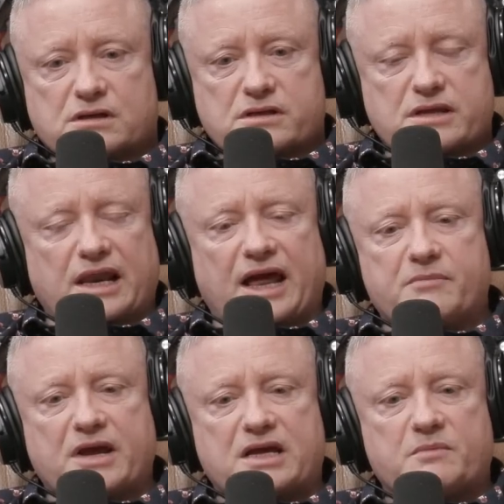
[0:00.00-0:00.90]
I like
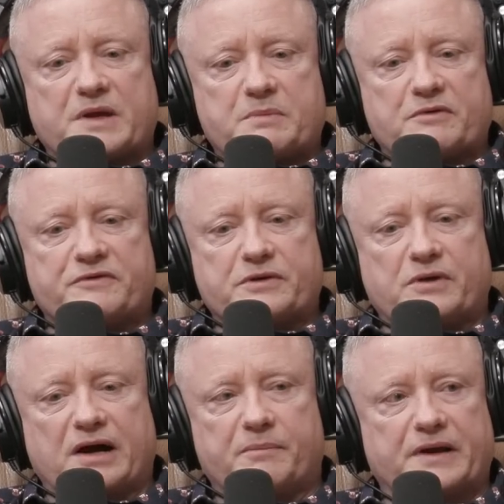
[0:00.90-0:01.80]
making people feel
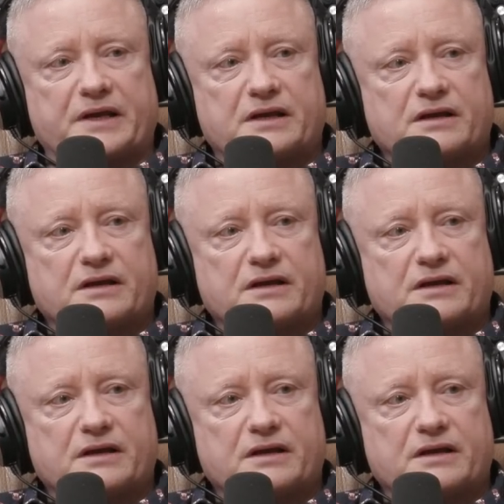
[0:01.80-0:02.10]
happy.